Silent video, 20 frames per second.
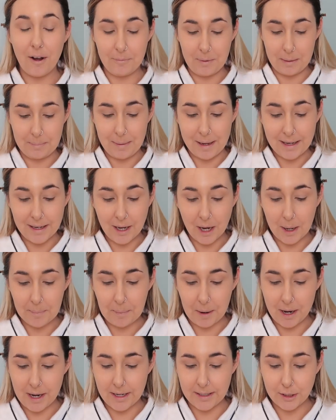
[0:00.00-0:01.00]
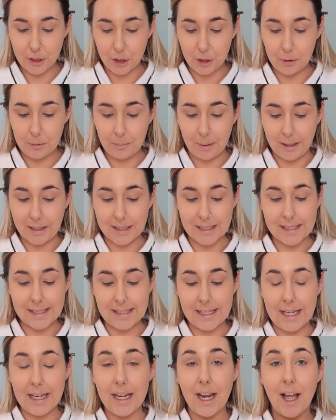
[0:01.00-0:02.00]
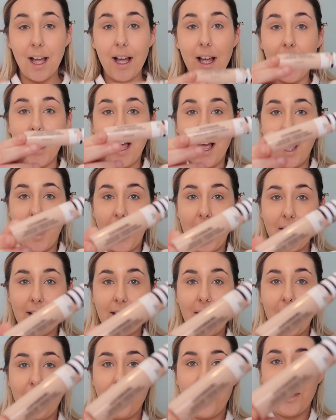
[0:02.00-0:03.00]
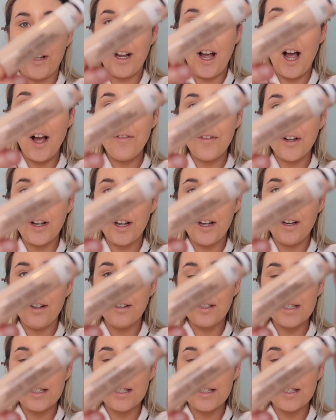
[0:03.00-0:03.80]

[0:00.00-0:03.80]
of my makeup, I do my concealer. I get the CoverGirl